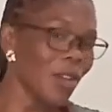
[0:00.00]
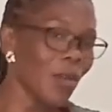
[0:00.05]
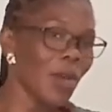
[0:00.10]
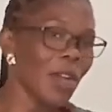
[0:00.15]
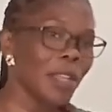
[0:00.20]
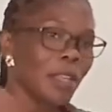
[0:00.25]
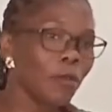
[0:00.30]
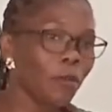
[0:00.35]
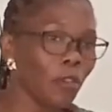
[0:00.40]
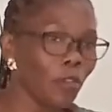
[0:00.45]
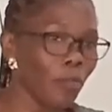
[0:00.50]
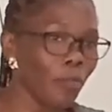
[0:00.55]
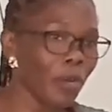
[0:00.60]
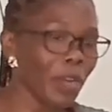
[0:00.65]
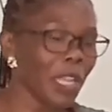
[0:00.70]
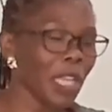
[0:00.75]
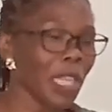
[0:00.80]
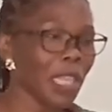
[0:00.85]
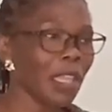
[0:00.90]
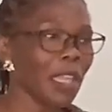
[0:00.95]
What if you
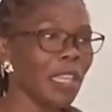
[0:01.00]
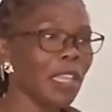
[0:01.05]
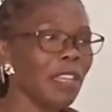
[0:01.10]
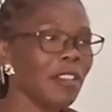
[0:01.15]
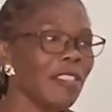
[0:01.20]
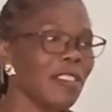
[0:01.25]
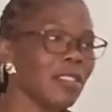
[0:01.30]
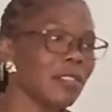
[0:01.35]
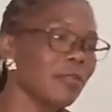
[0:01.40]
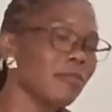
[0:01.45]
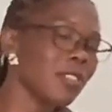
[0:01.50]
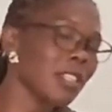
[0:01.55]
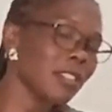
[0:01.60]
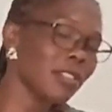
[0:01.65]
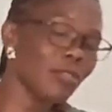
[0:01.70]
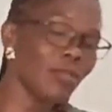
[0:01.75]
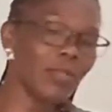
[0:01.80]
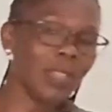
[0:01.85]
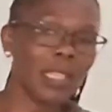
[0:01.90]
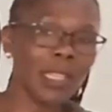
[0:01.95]
bring the
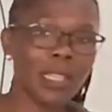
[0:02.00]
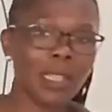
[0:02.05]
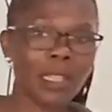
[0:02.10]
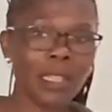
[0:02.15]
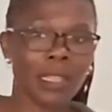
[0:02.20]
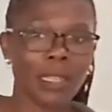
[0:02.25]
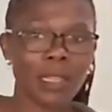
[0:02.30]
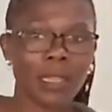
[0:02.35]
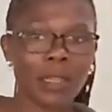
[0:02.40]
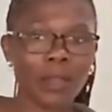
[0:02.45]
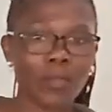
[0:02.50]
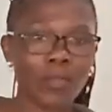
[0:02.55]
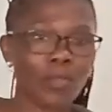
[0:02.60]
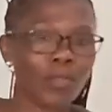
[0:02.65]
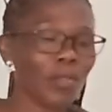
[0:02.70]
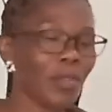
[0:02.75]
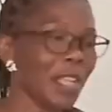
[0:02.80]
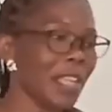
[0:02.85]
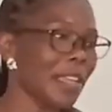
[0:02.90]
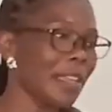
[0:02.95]
industries to the
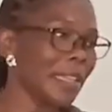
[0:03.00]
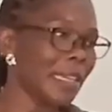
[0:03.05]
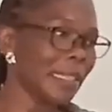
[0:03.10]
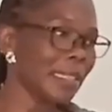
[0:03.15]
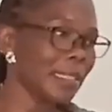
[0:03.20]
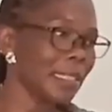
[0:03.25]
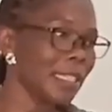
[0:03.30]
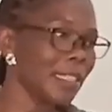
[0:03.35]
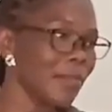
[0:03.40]
rural areas?